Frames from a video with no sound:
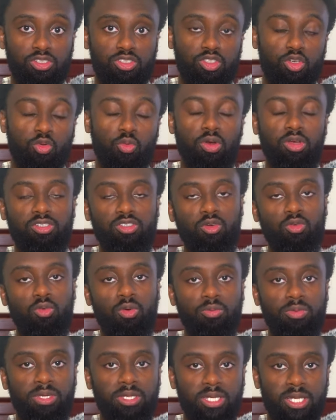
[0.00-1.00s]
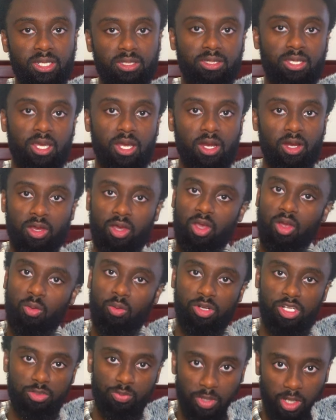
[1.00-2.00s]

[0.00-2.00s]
So when we get there, we just